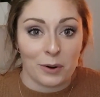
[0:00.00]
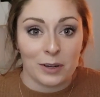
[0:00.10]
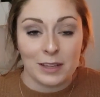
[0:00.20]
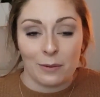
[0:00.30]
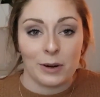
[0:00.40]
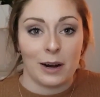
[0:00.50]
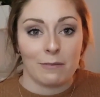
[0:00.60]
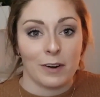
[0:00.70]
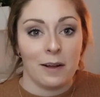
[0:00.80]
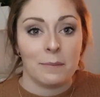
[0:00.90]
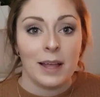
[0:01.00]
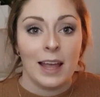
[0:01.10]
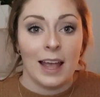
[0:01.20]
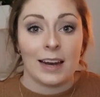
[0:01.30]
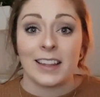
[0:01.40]
world than where I'm from.
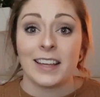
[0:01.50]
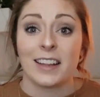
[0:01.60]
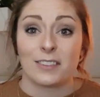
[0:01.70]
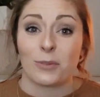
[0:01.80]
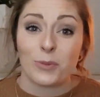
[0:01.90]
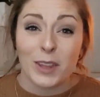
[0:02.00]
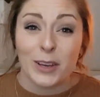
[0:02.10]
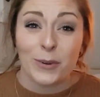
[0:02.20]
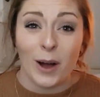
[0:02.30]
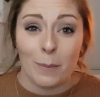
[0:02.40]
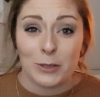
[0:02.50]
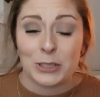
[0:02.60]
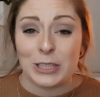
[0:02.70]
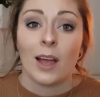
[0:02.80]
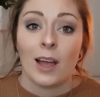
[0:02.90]
And I think that's a really cool
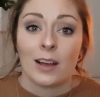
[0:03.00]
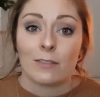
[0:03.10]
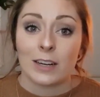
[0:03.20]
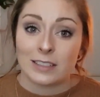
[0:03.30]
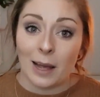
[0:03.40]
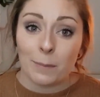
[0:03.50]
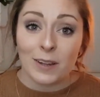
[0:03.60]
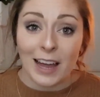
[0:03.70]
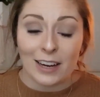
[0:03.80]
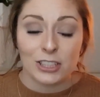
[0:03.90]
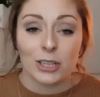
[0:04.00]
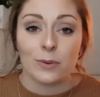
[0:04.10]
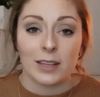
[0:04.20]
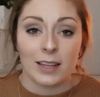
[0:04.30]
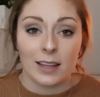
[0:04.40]
opportunity. Like, for example, last year
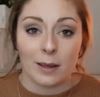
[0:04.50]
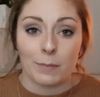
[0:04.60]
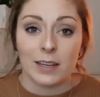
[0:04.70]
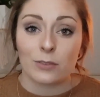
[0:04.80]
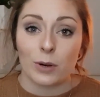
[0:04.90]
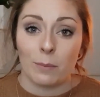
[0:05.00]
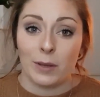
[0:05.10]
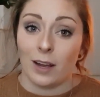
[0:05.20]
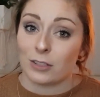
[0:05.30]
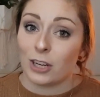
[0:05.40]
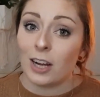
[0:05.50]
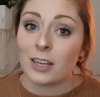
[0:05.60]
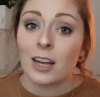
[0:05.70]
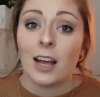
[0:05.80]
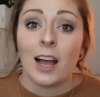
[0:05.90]
when the Olympics were in
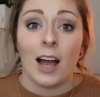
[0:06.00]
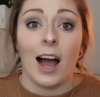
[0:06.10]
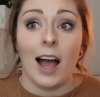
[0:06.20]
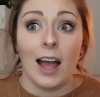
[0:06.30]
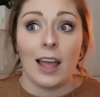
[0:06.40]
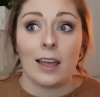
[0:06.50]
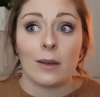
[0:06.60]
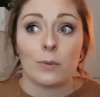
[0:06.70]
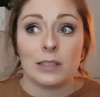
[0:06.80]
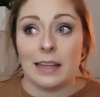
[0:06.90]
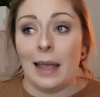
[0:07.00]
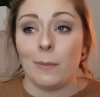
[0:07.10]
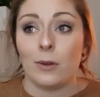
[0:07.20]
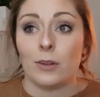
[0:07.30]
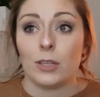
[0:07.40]
Pyeongchang, I was
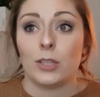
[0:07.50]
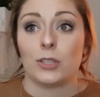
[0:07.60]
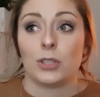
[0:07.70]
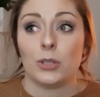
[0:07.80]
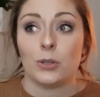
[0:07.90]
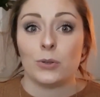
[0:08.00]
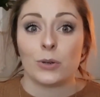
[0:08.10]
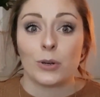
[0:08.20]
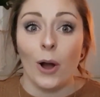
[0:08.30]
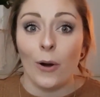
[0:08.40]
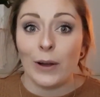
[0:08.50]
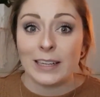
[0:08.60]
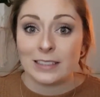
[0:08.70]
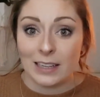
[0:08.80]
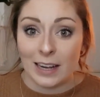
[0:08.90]
able to go
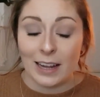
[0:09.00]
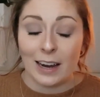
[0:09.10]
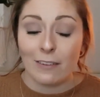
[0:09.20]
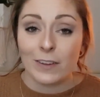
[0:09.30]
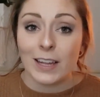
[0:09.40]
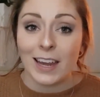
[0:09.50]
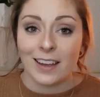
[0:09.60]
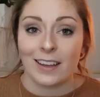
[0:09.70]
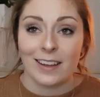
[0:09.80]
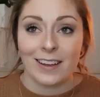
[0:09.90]
and see it. And I feel like,